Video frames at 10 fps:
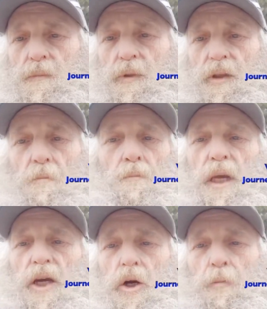the
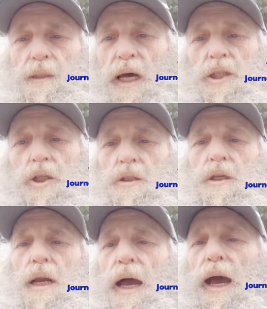meager possessions
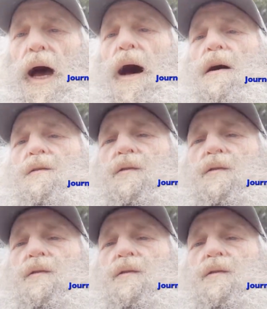that I have,